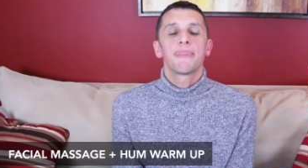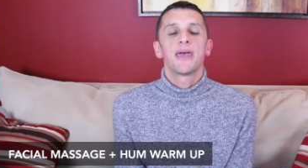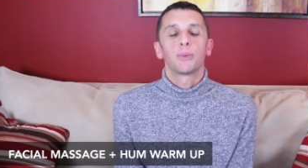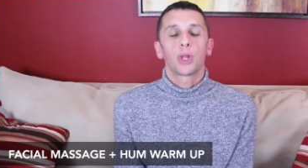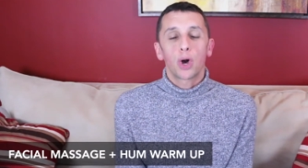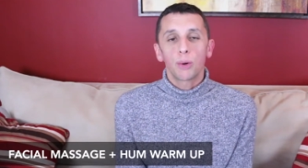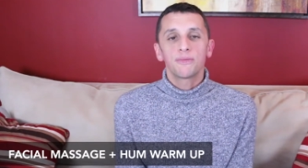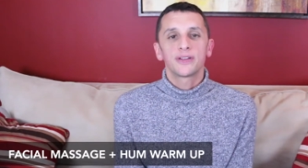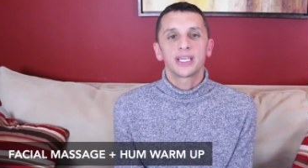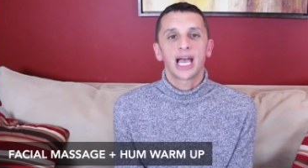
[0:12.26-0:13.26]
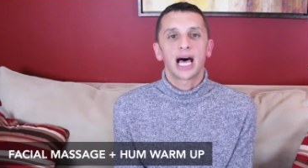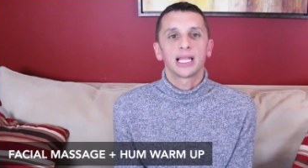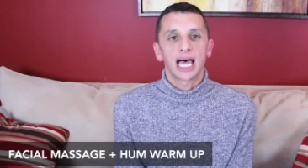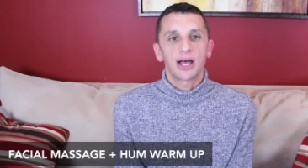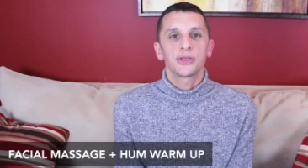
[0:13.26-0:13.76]
that will hopefully
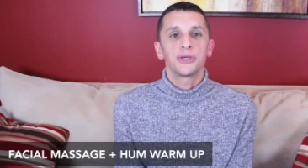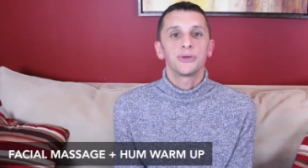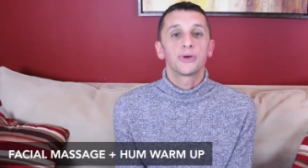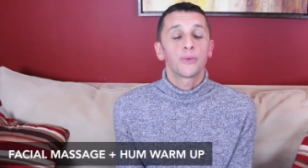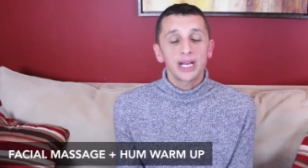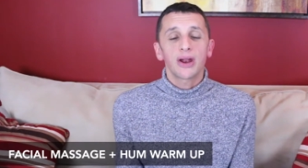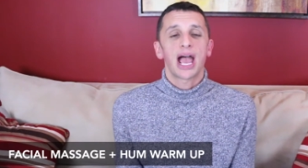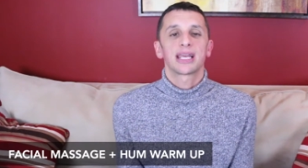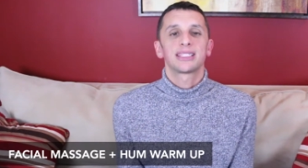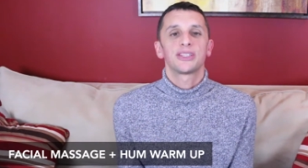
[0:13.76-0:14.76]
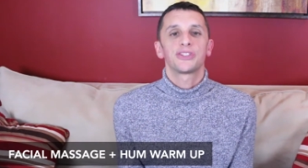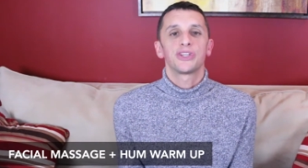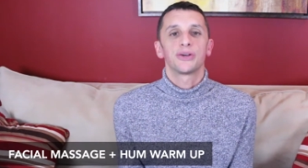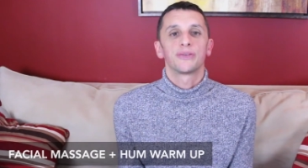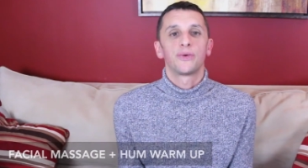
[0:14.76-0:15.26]
allow you greater access
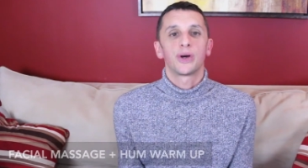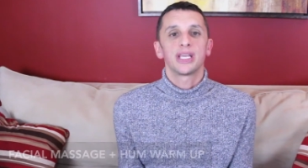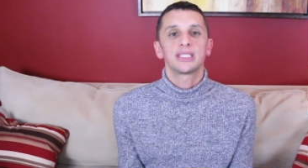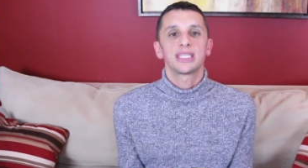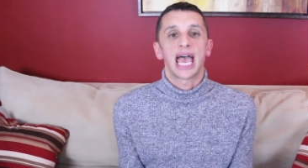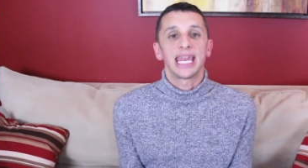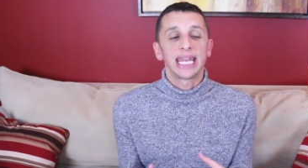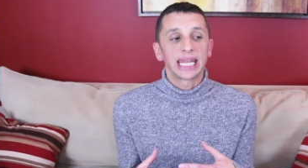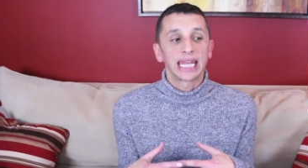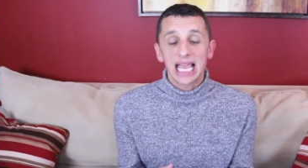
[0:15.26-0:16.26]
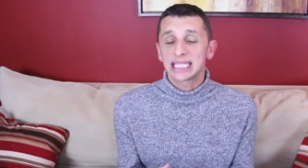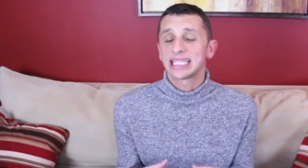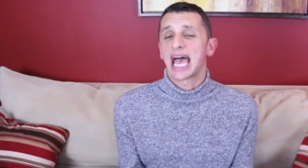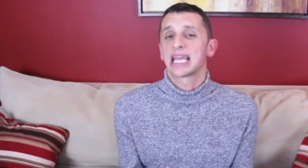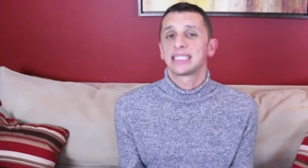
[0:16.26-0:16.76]
to your voice and
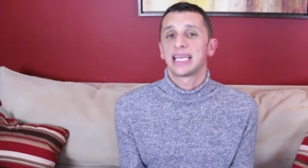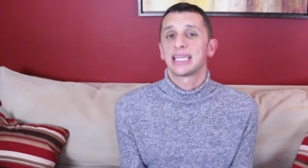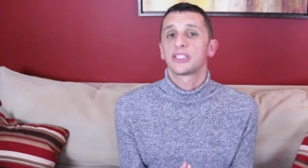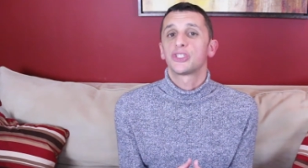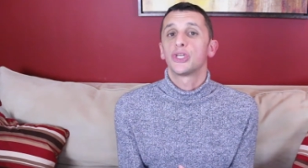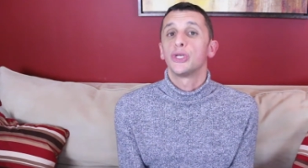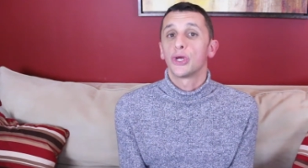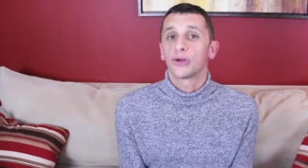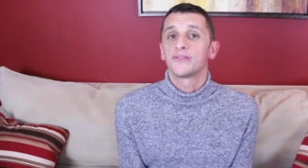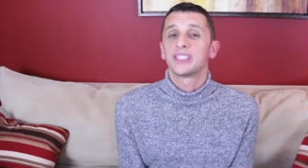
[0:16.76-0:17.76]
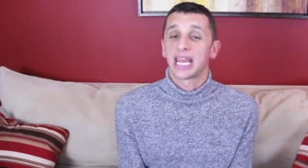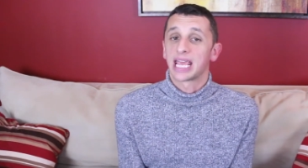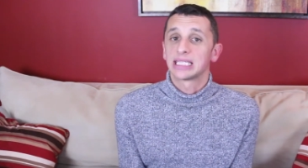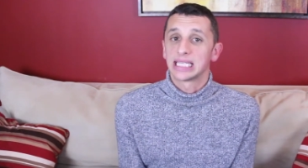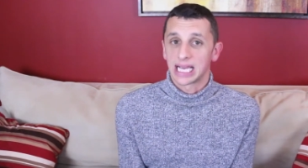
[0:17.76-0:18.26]
less access to nerves and
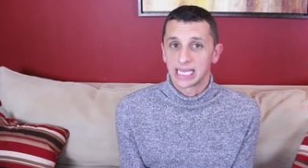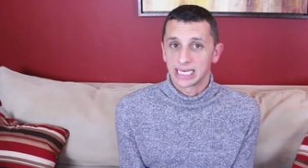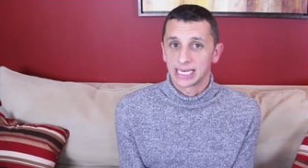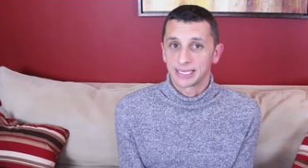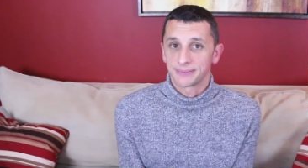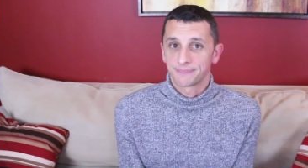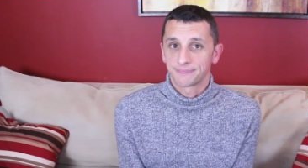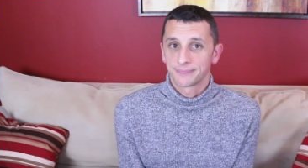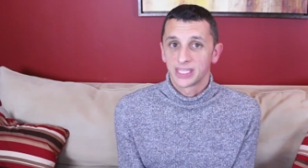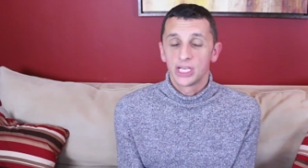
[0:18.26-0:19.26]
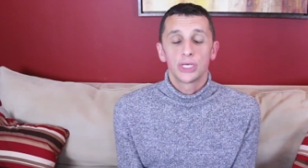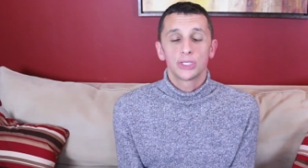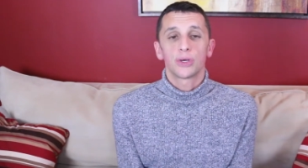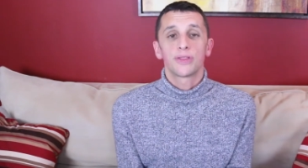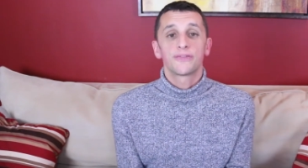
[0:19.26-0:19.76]
anxiety.
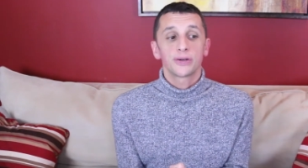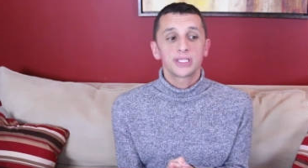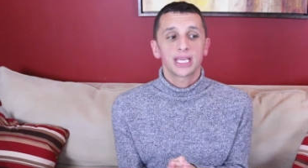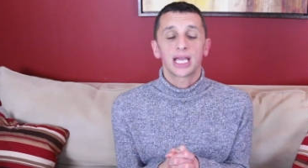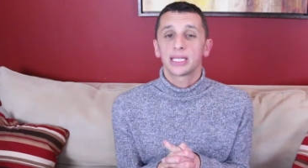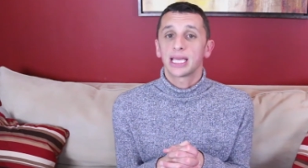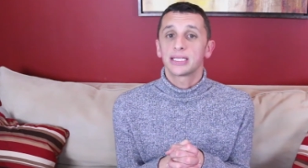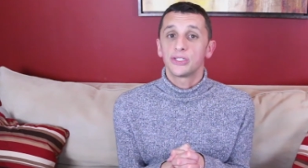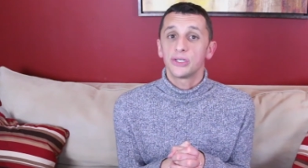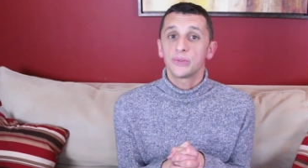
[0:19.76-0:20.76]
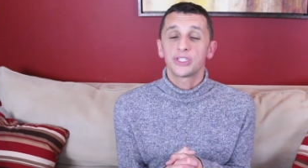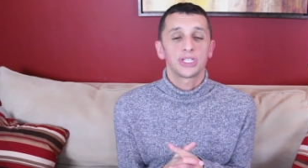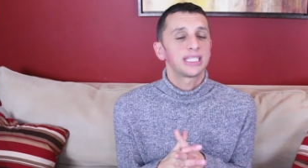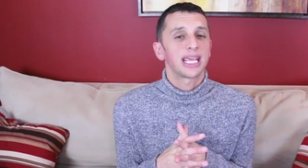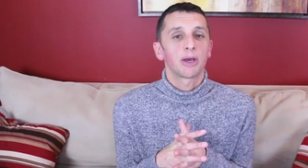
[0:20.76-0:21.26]
So the first thing I'd like to do is
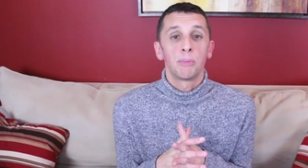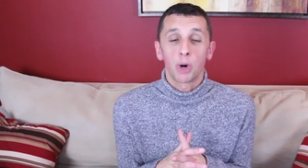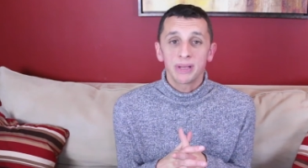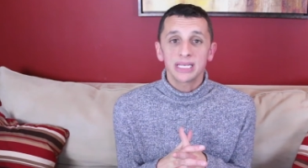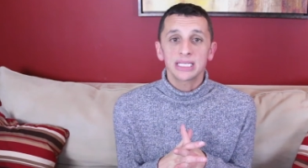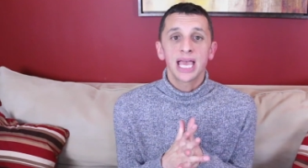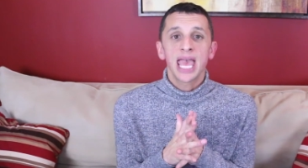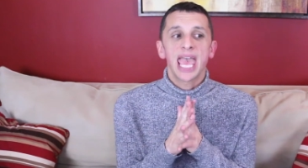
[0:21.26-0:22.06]
just take a moment